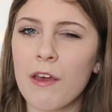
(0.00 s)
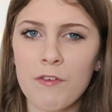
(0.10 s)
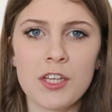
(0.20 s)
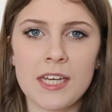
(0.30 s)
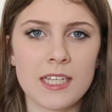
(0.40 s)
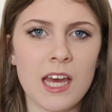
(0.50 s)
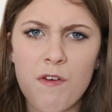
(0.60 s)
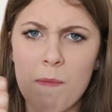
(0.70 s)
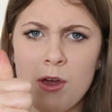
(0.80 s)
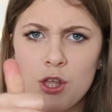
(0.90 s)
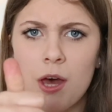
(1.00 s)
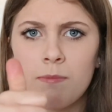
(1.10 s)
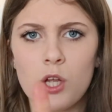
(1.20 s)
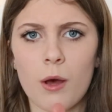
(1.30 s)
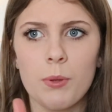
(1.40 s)
If you did, give it a big
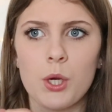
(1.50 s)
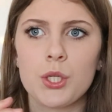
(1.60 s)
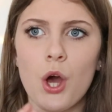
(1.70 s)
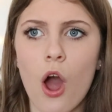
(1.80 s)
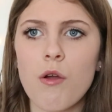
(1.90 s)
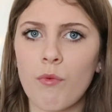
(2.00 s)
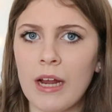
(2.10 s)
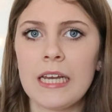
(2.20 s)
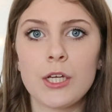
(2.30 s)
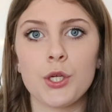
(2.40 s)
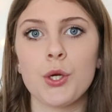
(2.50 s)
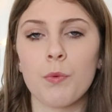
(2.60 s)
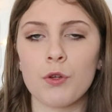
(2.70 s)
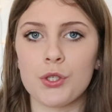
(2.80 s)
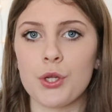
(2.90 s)
thumbs up because I really do
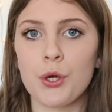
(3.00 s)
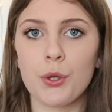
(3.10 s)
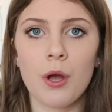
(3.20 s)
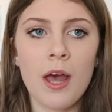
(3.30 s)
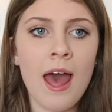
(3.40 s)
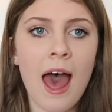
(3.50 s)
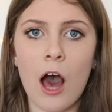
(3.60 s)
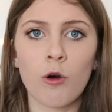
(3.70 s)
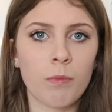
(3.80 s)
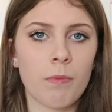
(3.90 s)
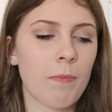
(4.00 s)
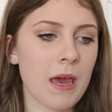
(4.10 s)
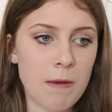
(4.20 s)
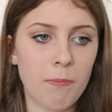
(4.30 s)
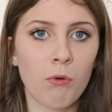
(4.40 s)
want to help
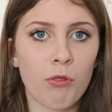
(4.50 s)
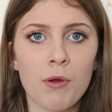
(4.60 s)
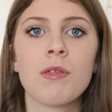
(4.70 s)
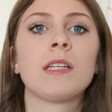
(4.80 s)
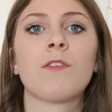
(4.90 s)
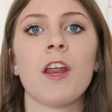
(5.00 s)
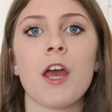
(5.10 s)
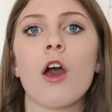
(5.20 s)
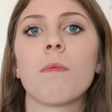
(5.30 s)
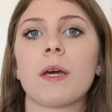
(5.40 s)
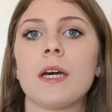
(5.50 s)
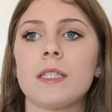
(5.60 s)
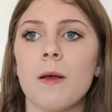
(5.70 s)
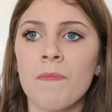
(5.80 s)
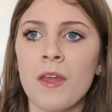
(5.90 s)
people through this video because